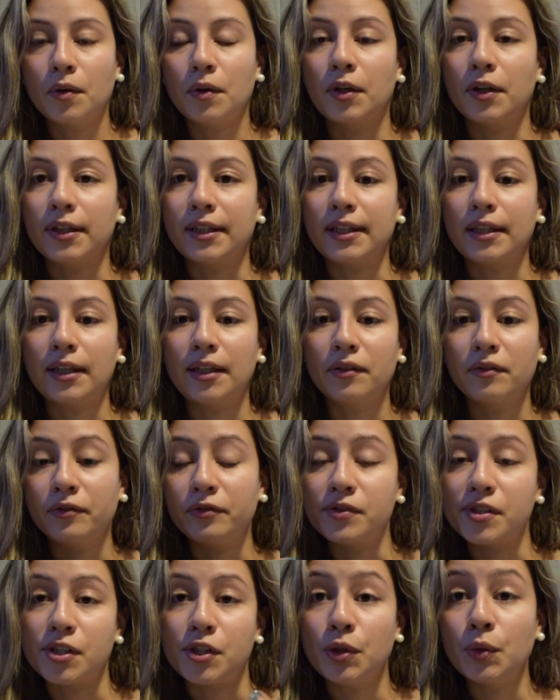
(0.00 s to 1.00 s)
or
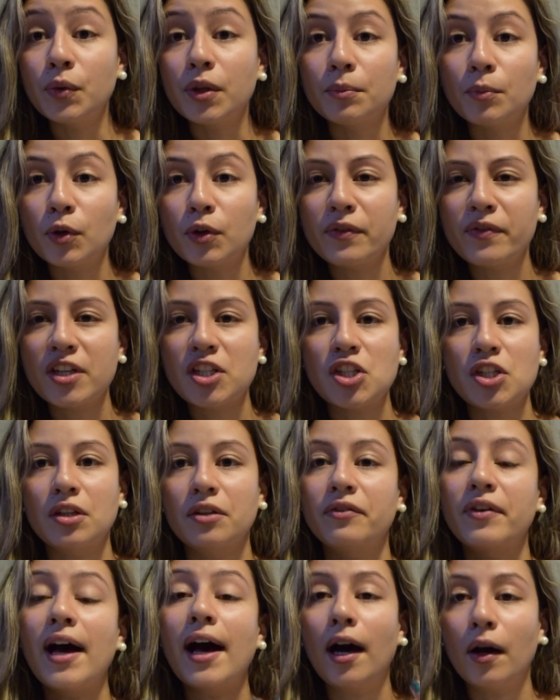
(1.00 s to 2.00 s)
gives you the motivation
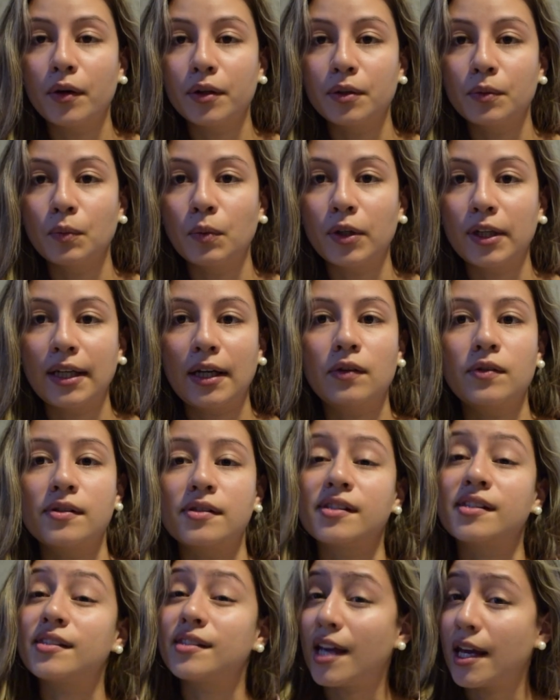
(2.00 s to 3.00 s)
of how to work out and
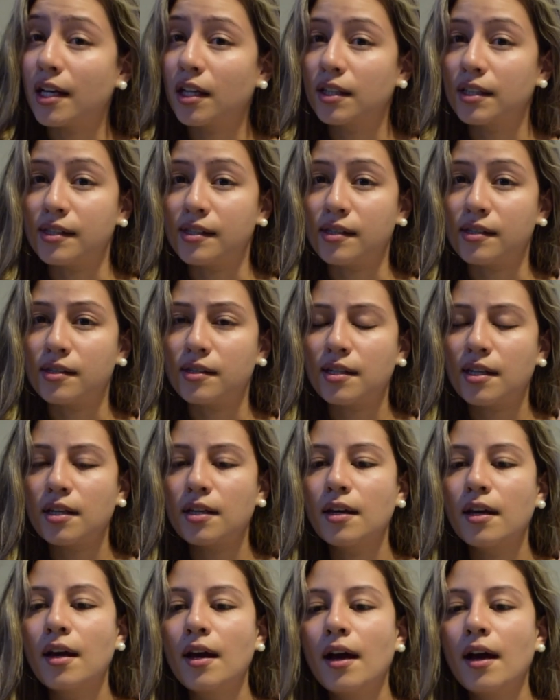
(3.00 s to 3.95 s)
stay consistent.